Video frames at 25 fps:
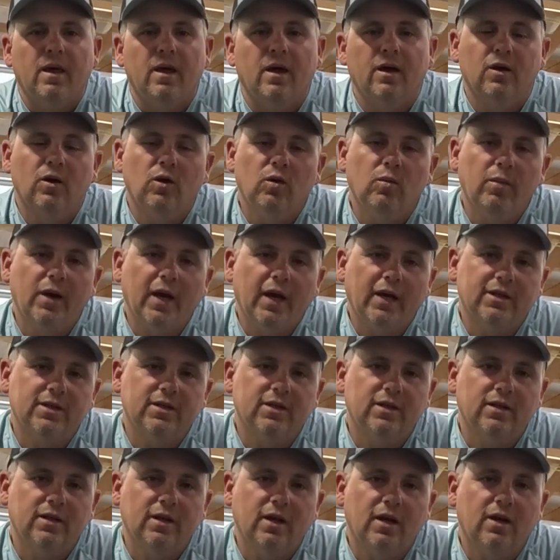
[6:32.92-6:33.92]
I go back
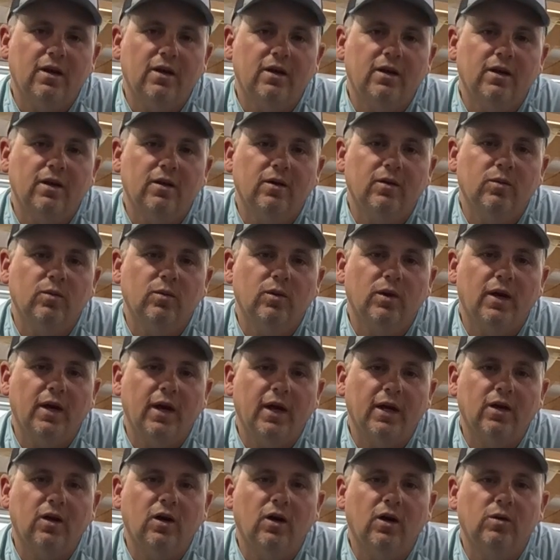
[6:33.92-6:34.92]
to the area where I
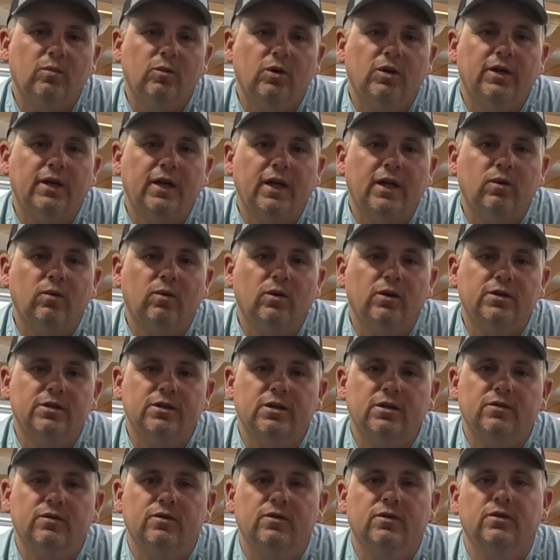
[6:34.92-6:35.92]
had caught them on day one
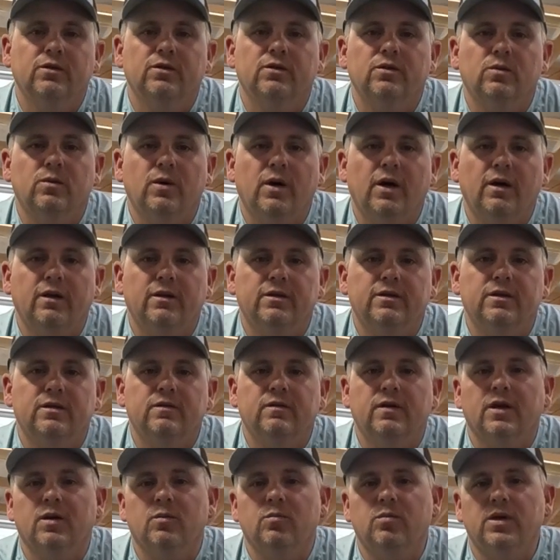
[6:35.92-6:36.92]
just for a little while to see
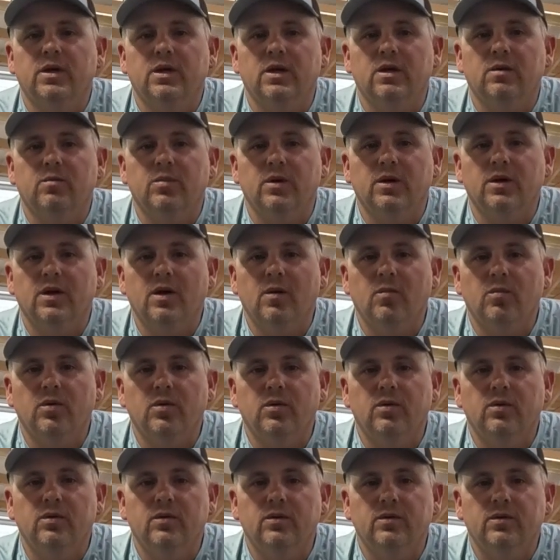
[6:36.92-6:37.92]
if I could pick up a
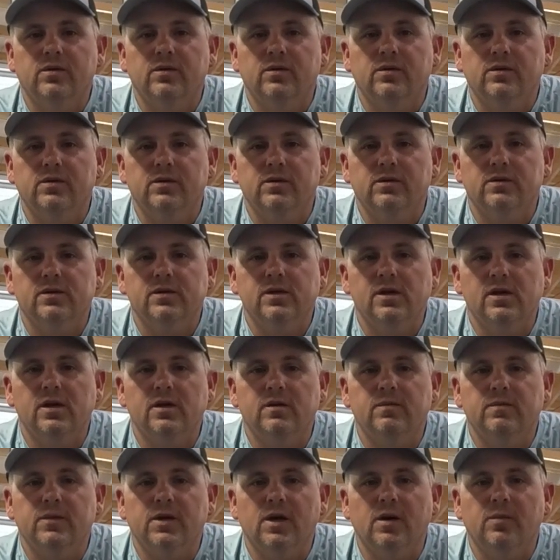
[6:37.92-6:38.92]
couple
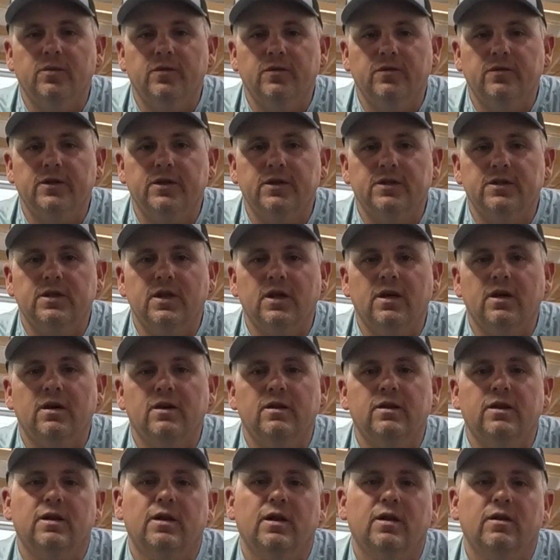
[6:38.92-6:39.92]
fish there,
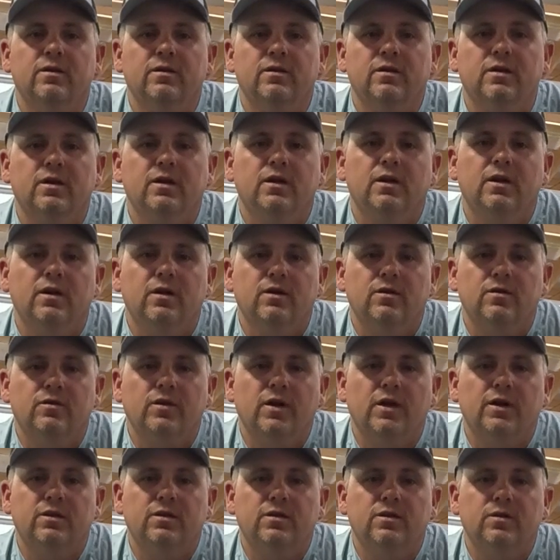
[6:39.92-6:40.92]
and then I
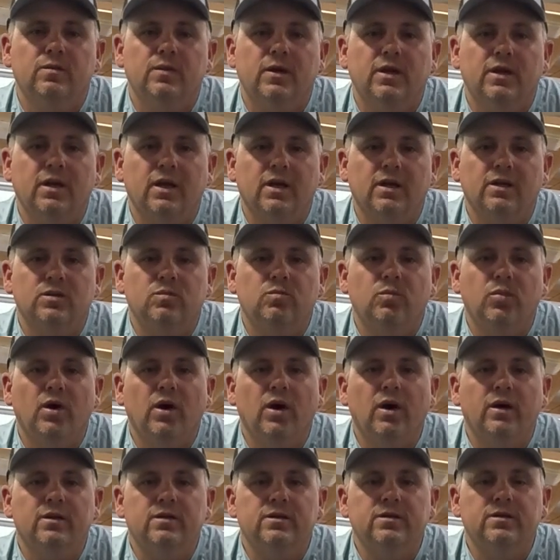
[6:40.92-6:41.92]
ran to my next
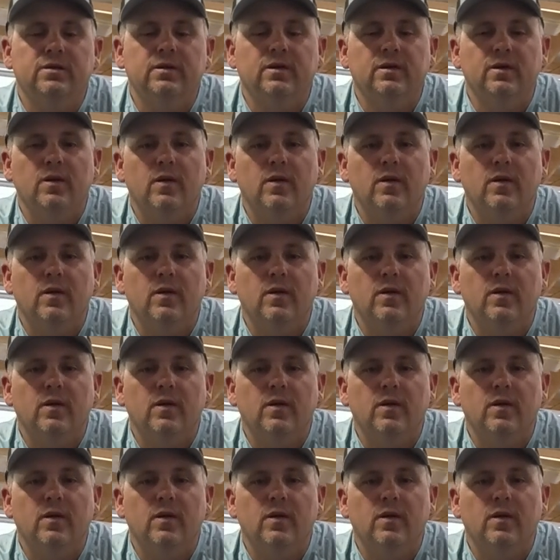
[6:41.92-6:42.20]
spots.